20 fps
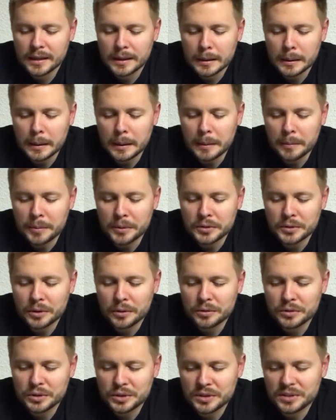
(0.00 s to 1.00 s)
But
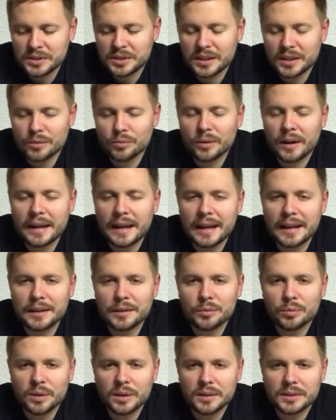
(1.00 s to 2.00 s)
don't just get right-handed
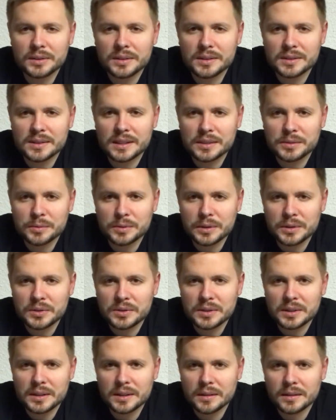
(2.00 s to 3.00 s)
reels because that's what you
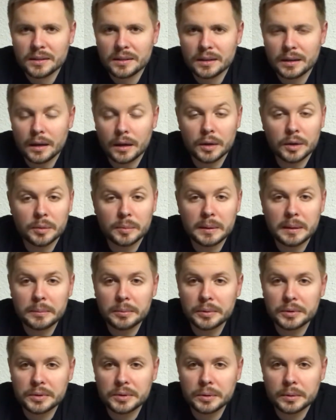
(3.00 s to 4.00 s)
see other
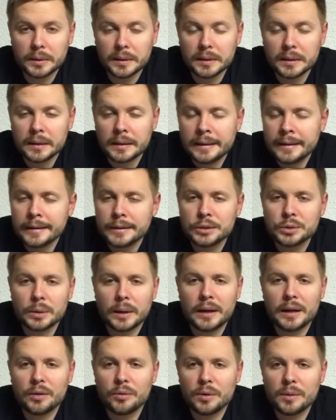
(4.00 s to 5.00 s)
people doing. Try
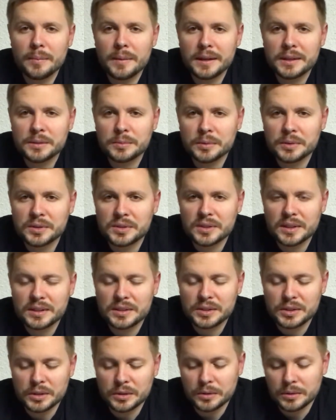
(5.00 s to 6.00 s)
out what makes more sense
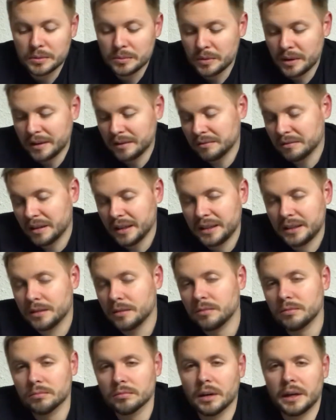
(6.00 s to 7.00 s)
to you. You might like
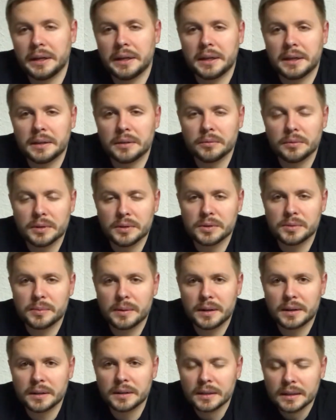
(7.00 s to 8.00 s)
right-handed reels
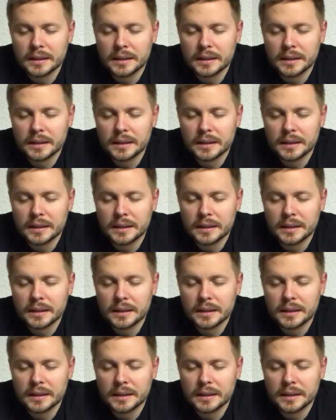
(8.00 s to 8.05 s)
better.